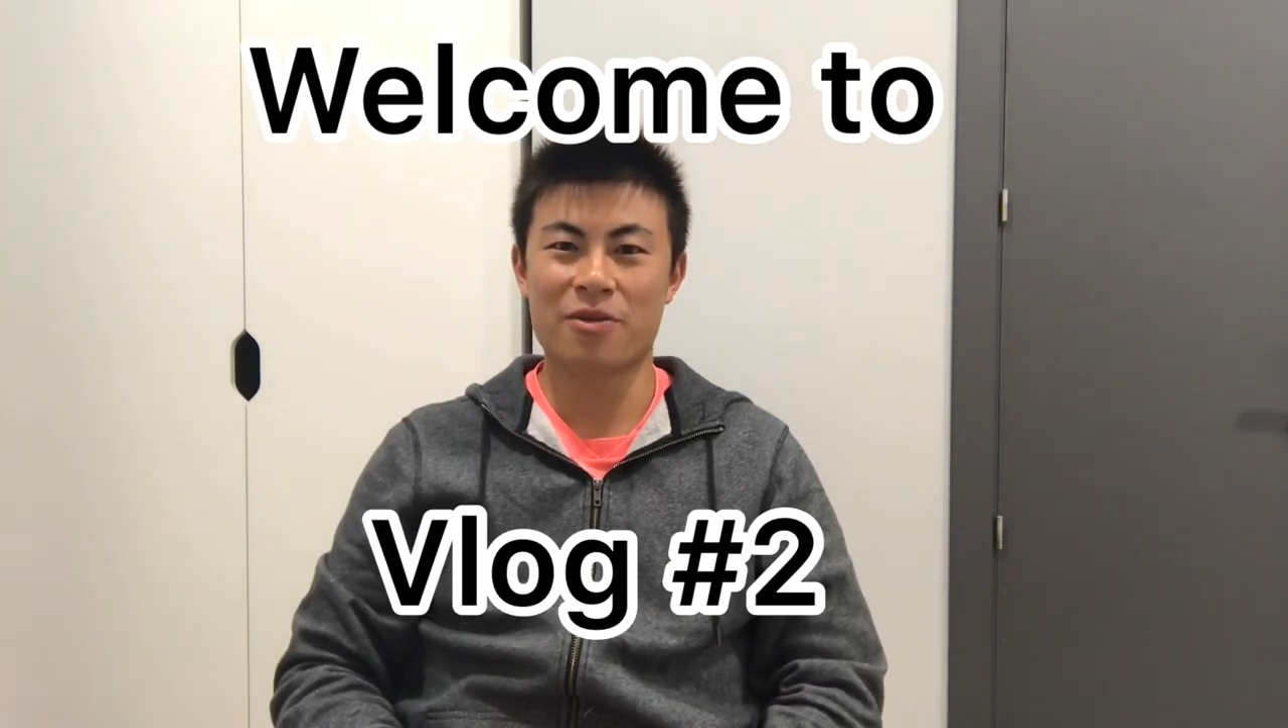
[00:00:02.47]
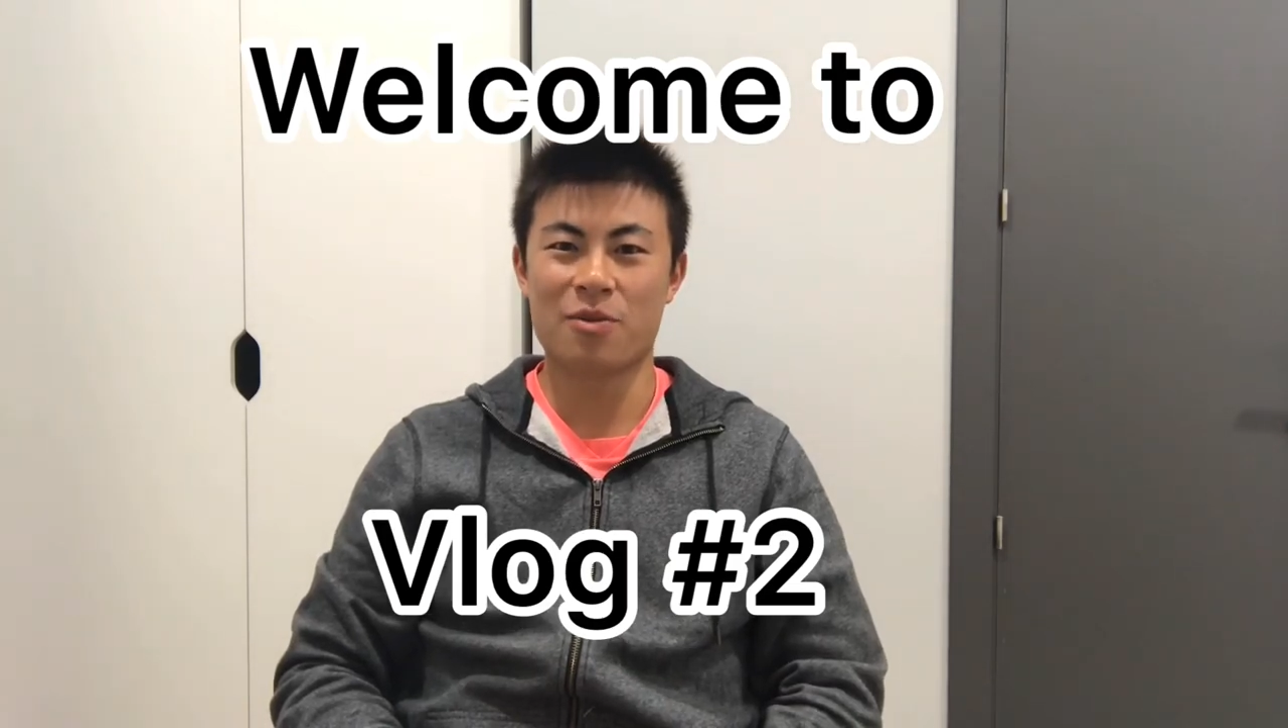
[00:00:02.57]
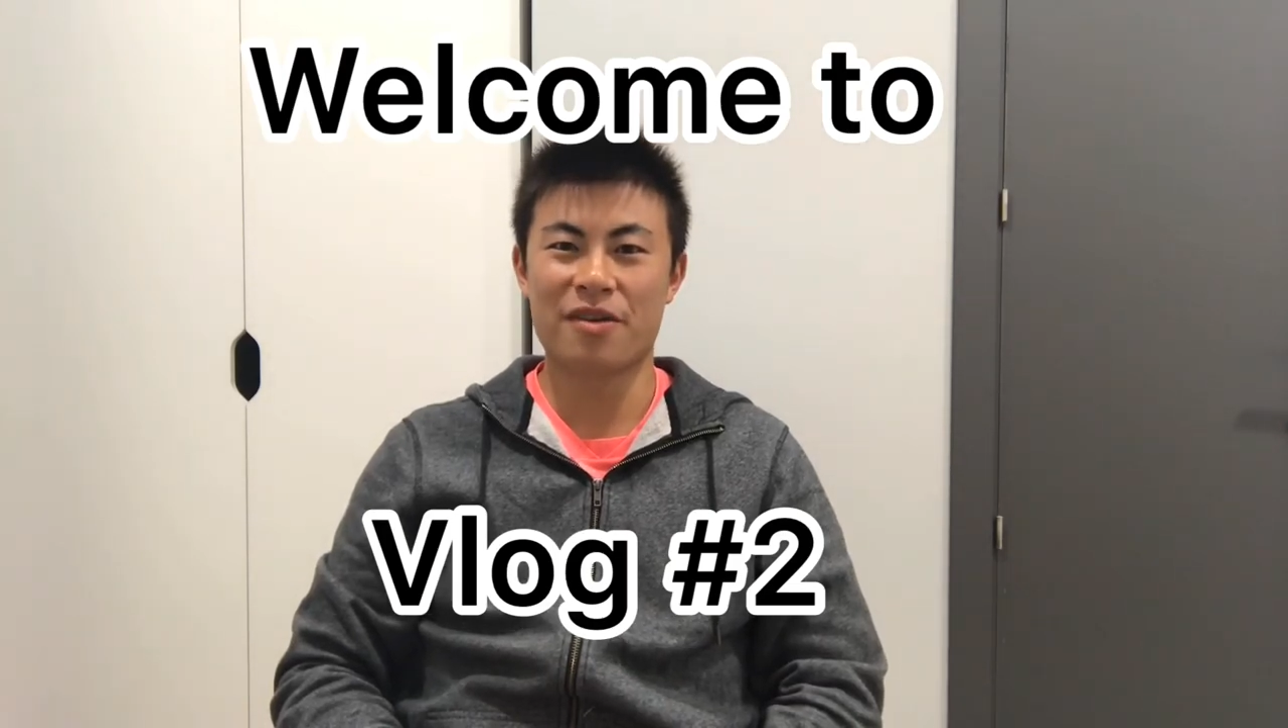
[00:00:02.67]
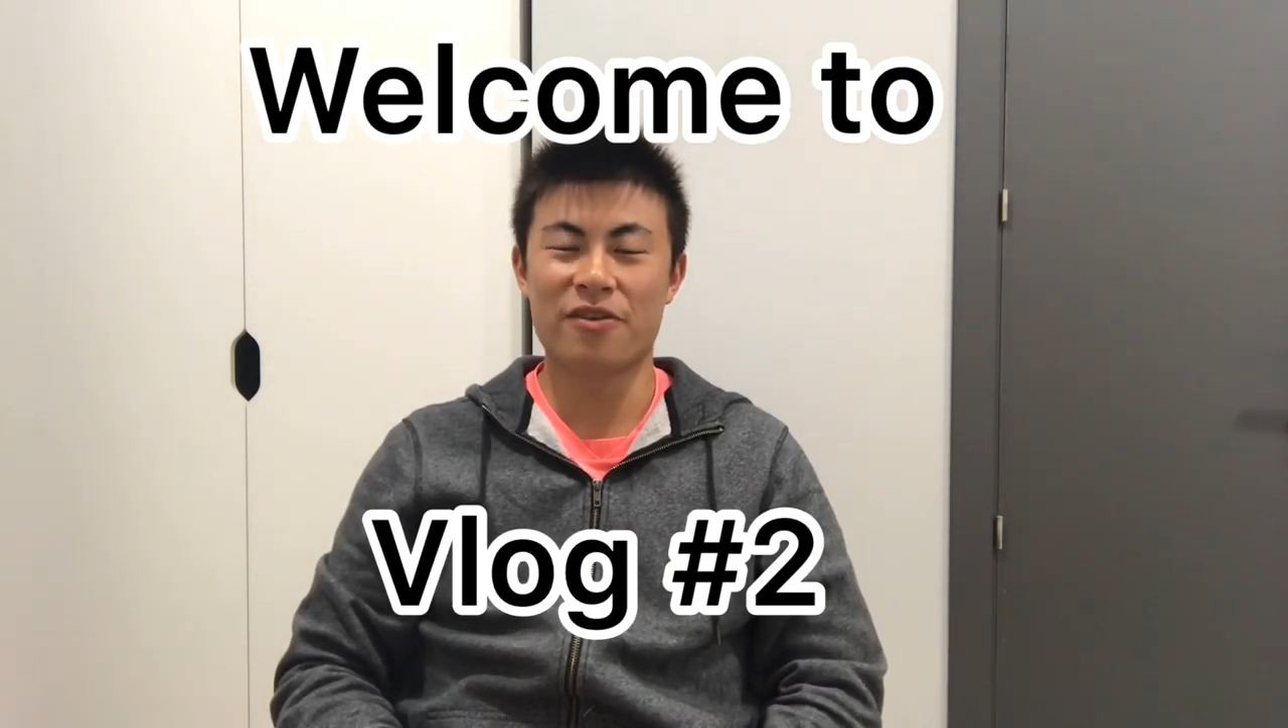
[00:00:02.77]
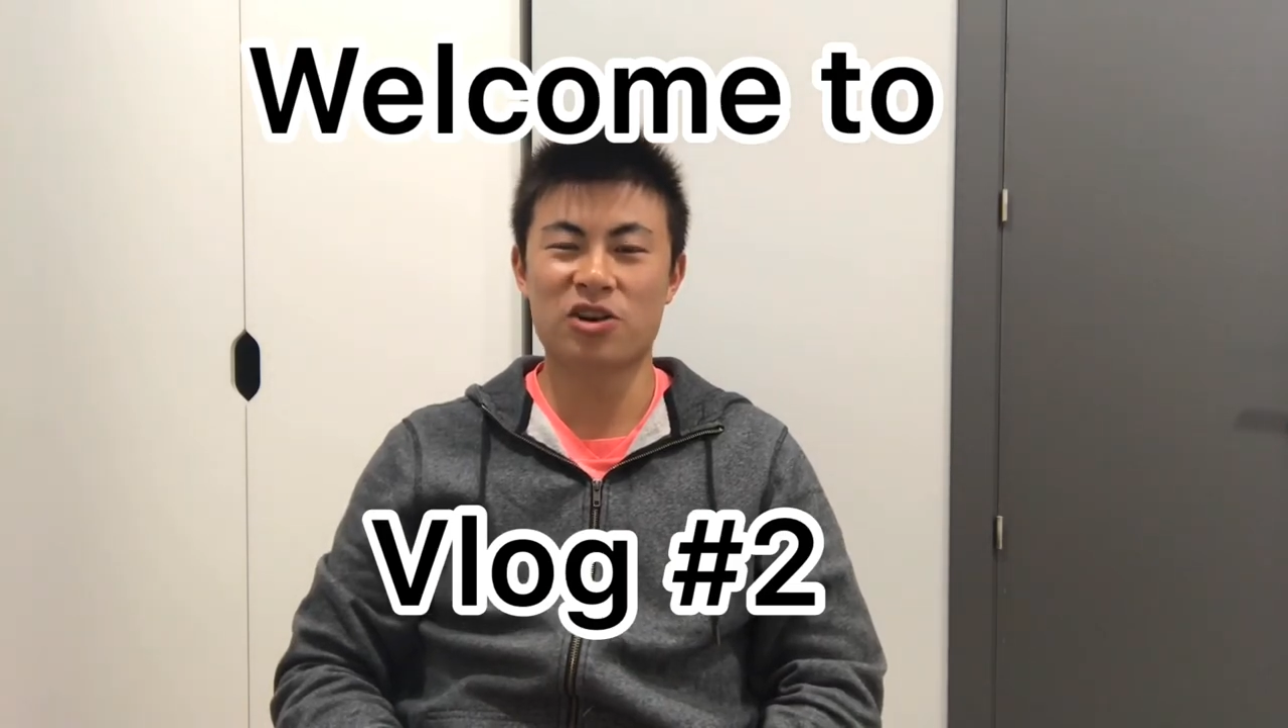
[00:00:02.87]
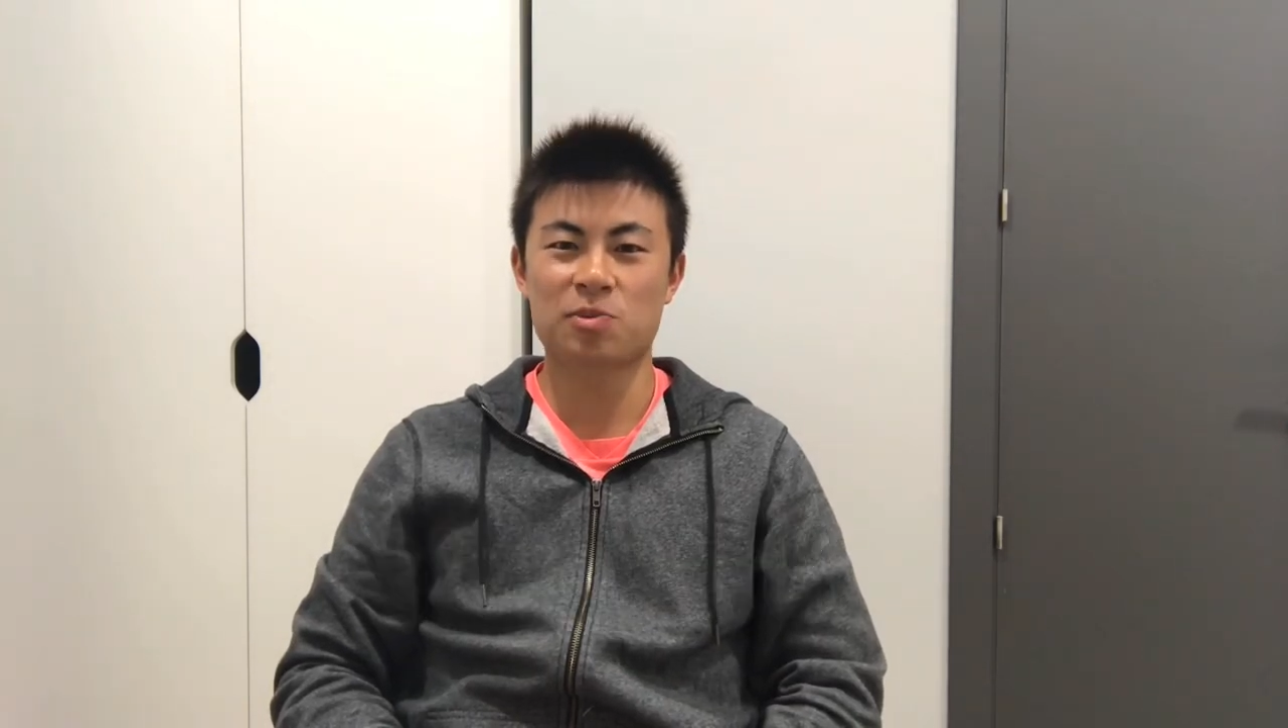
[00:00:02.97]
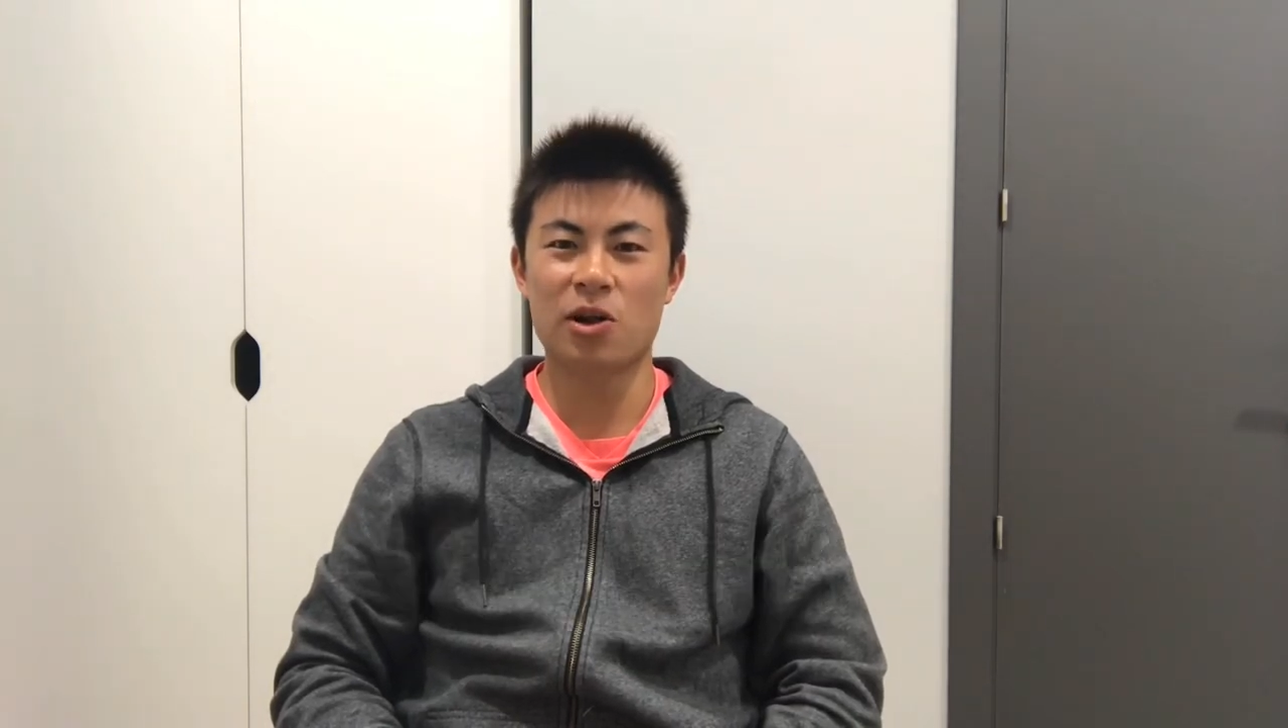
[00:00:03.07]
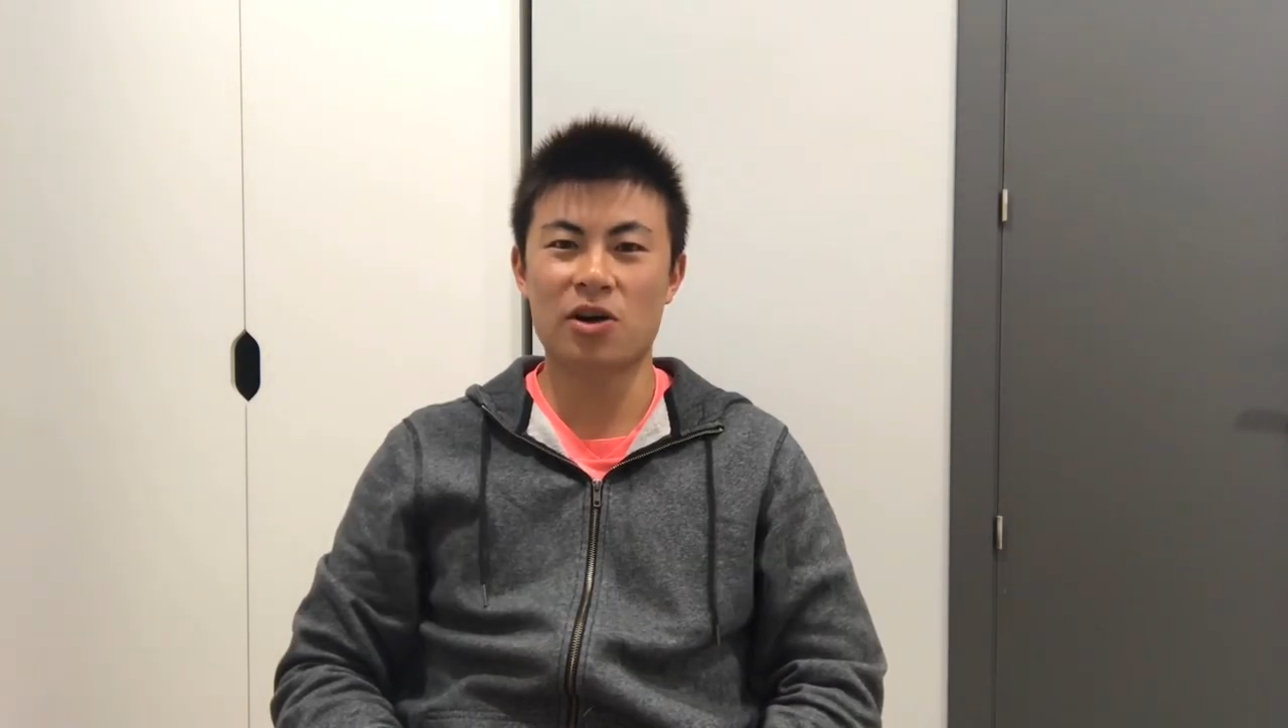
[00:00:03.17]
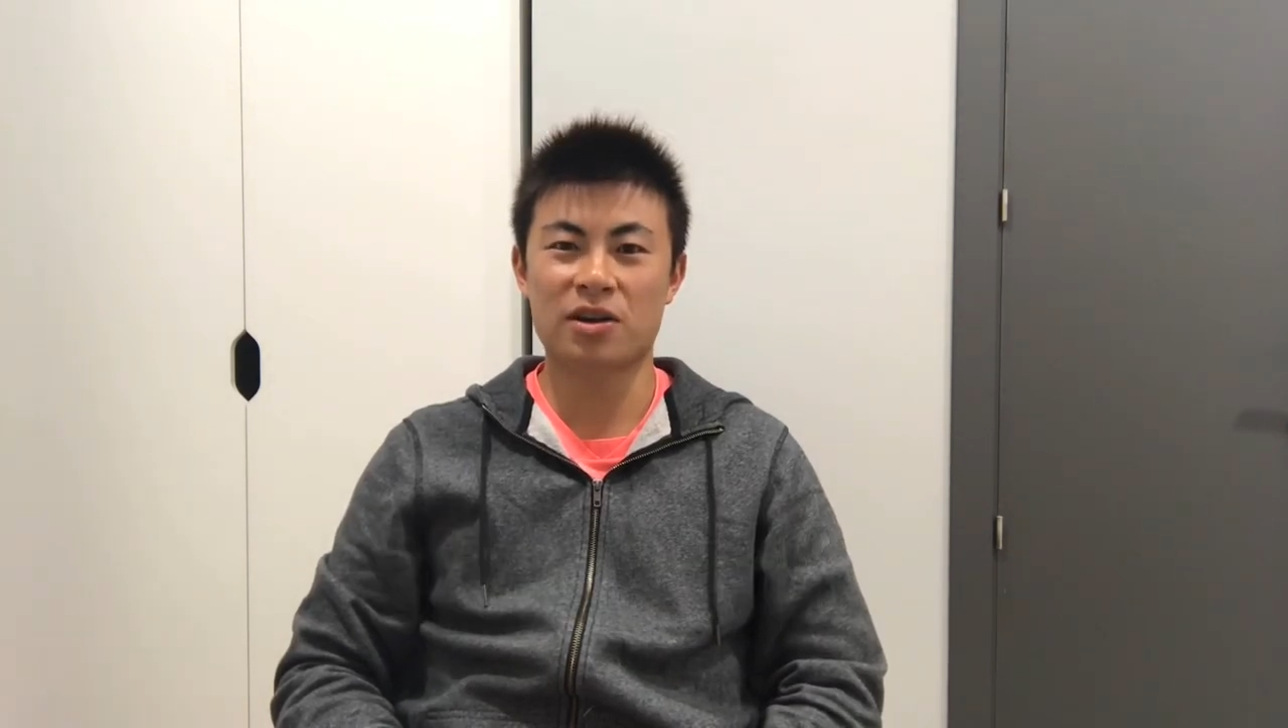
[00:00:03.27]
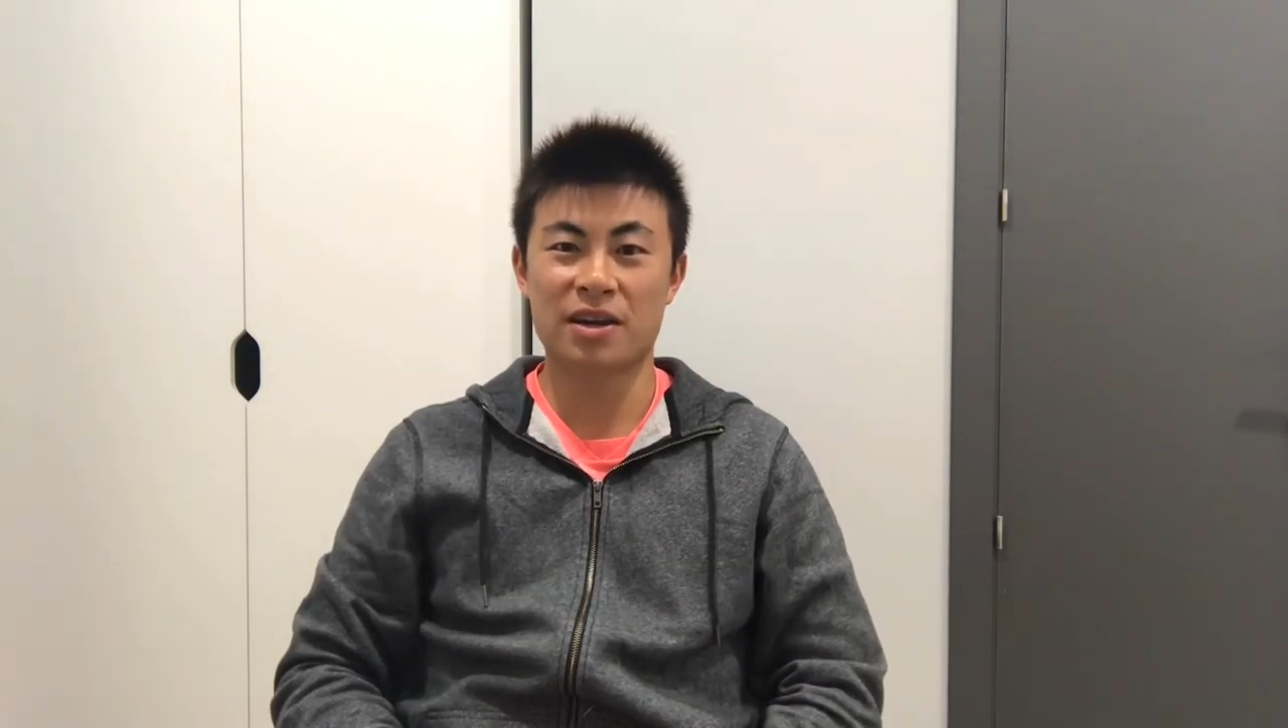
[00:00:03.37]
from my first
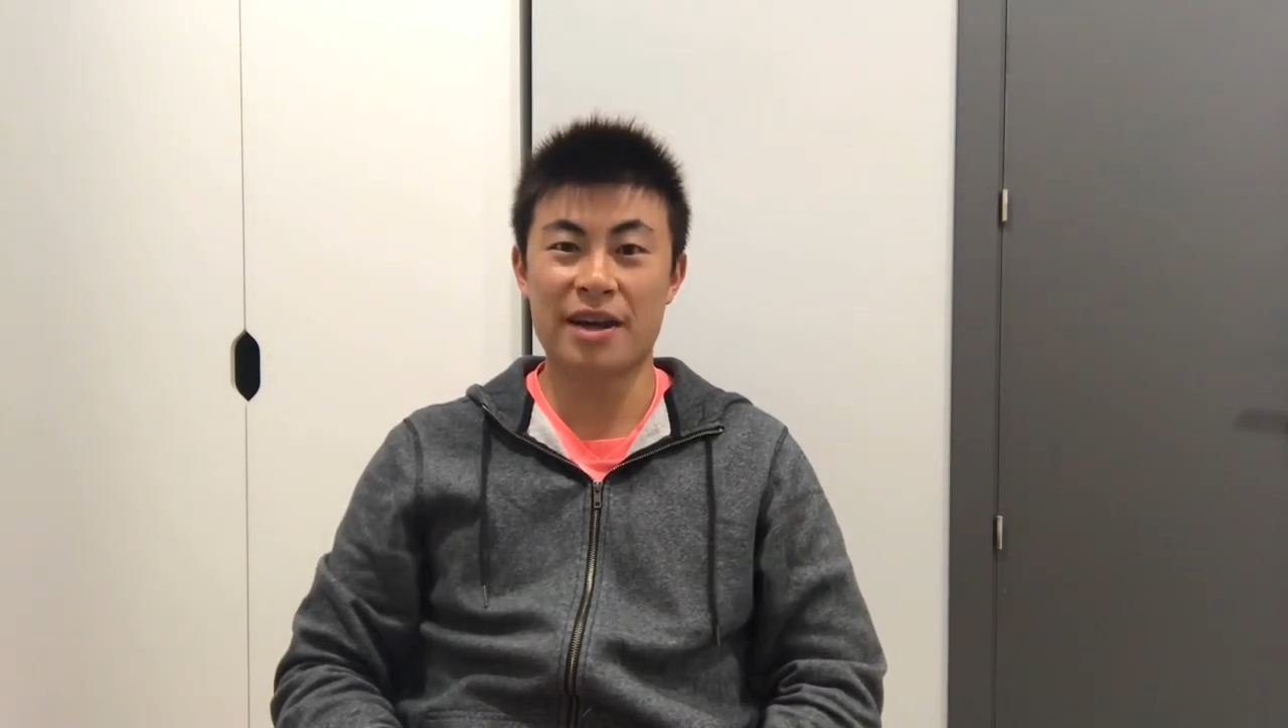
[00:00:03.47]
blog,